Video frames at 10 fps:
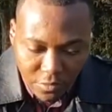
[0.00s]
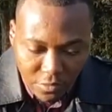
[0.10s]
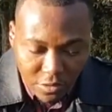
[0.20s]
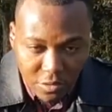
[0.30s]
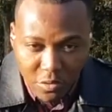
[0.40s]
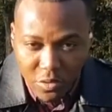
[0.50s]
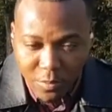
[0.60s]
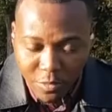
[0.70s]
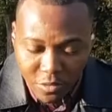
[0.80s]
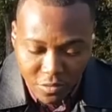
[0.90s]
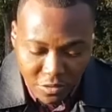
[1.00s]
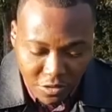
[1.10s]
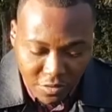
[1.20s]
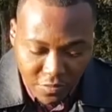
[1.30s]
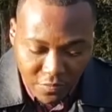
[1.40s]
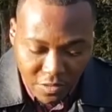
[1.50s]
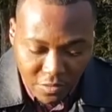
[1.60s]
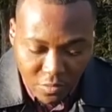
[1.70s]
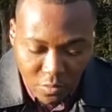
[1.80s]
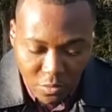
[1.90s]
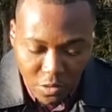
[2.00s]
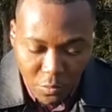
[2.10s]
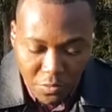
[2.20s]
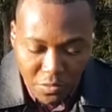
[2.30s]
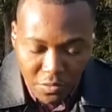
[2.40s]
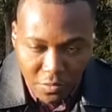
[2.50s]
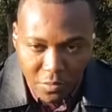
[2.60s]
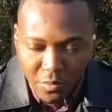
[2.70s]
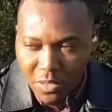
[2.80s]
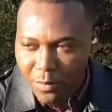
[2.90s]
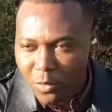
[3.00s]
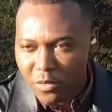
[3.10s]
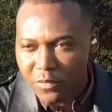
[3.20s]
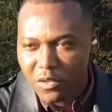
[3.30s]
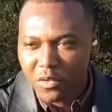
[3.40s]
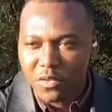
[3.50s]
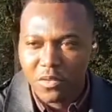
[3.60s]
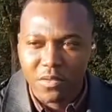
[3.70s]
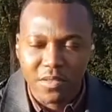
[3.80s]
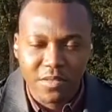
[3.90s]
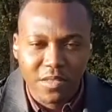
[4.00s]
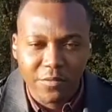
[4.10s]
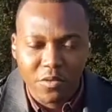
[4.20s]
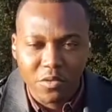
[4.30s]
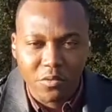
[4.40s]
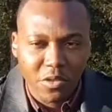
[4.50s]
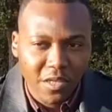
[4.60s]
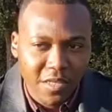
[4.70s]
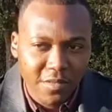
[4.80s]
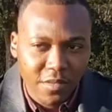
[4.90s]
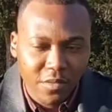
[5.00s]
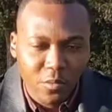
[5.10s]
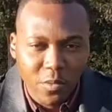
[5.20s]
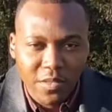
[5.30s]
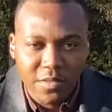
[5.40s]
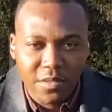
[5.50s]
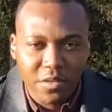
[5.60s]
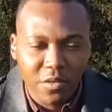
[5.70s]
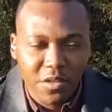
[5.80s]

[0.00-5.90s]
You could also block touches if that's not what you want to do. One of the things I've also realized is when it's in your